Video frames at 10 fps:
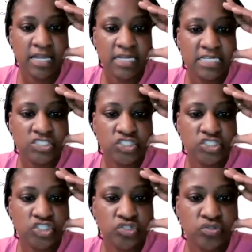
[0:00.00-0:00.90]
And
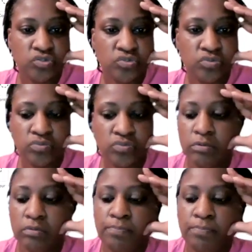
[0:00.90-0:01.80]
let's
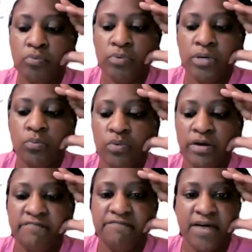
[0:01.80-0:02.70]
do
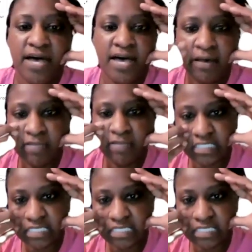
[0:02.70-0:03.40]
0.15.